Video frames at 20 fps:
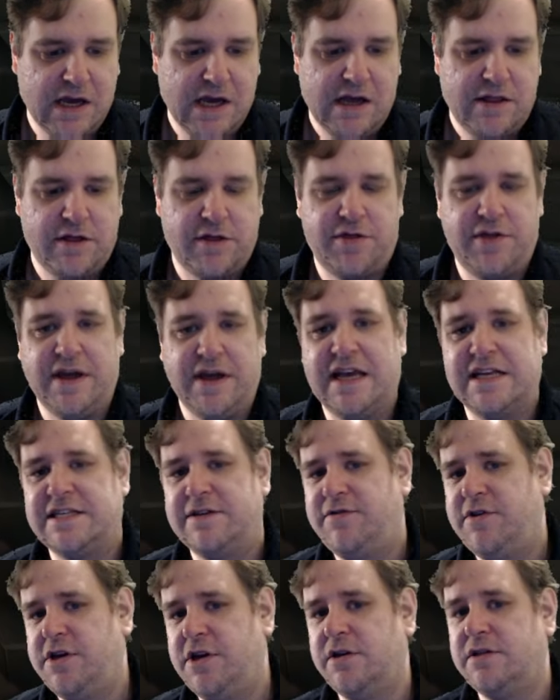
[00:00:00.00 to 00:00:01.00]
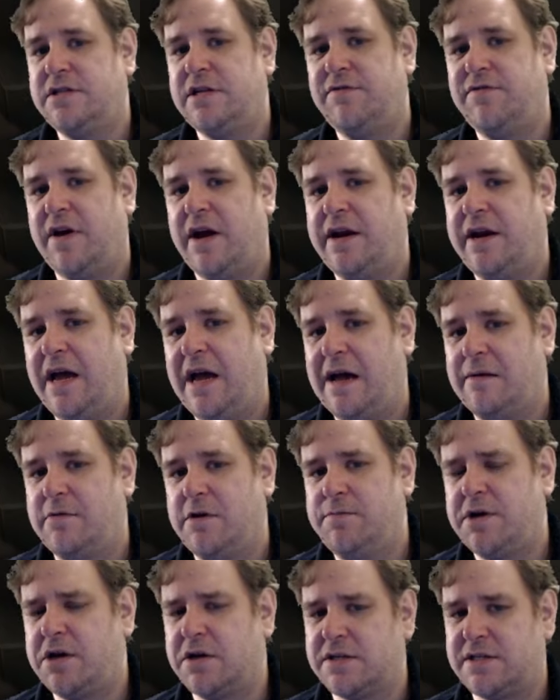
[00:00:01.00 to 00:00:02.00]
The thing is, if you use Divine Hammer,
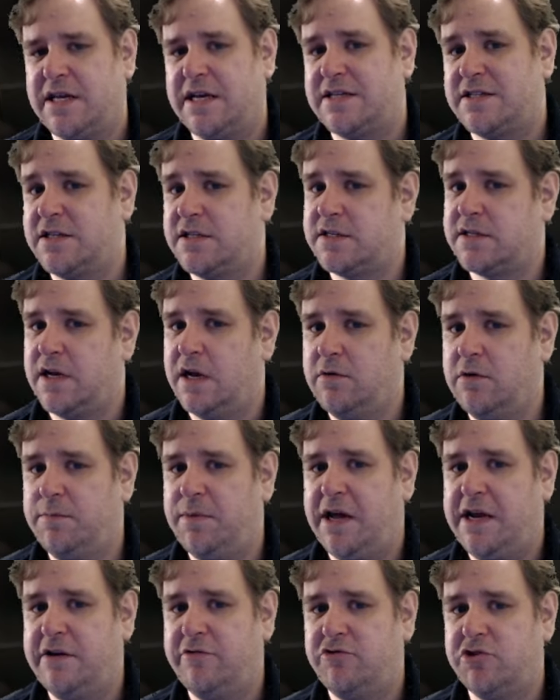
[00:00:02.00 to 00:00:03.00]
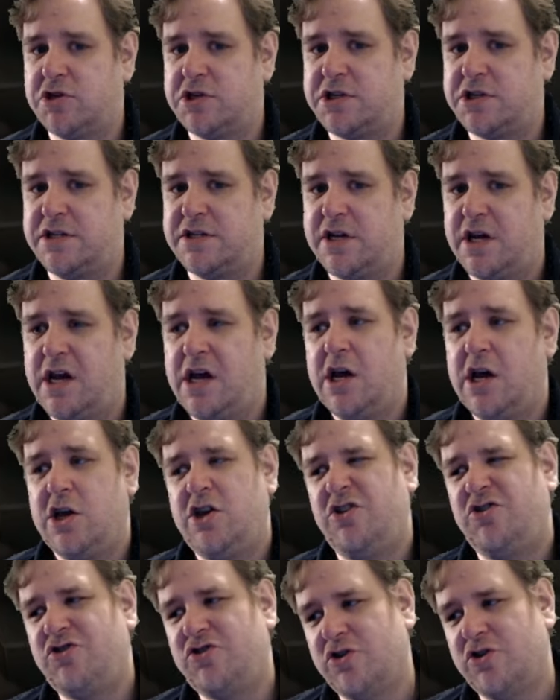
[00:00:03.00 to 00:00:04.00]
because that's the slower Blade of Justice, you
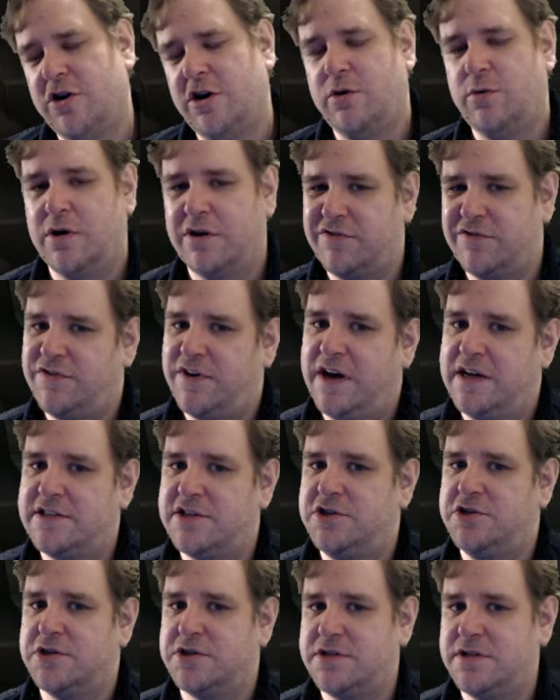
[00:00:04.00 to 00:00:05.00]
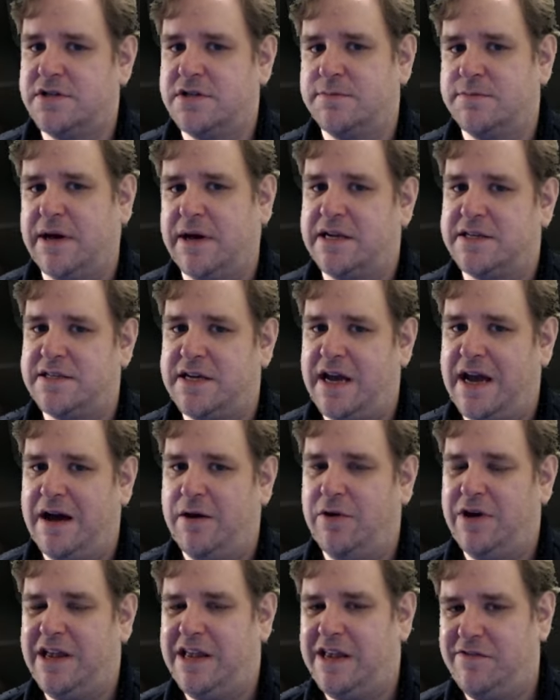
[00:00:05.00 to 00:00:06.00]
sort of want Fires of Justice to balance it
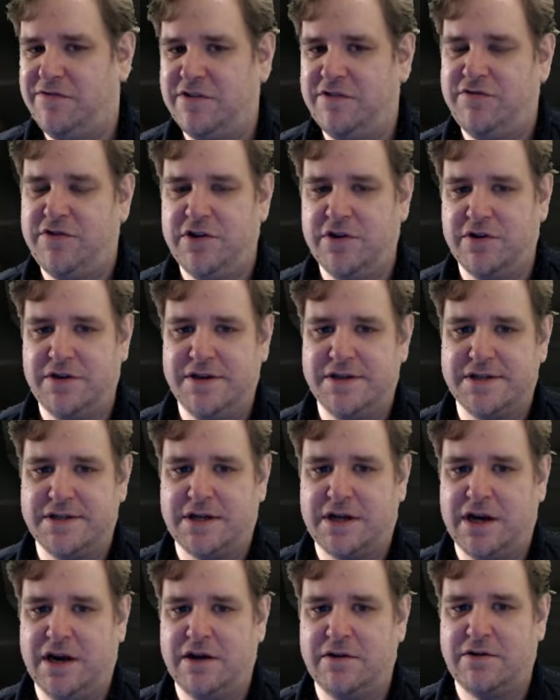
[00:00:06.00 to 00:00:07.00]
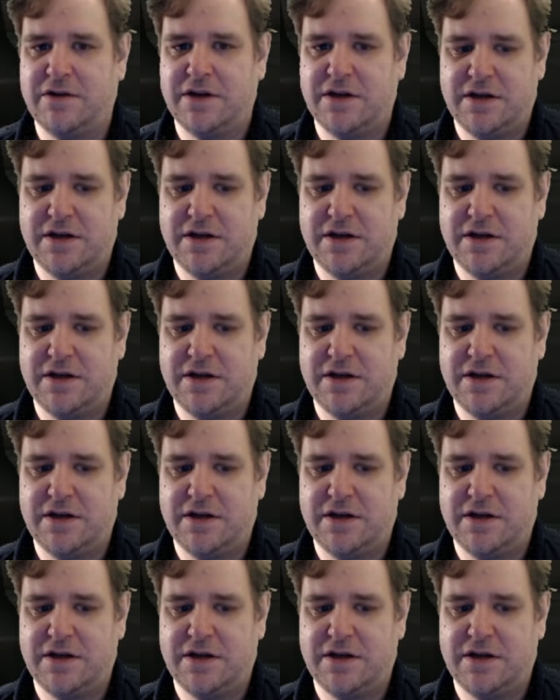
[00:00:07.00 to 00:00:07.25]
out, even if you're not using the cloak.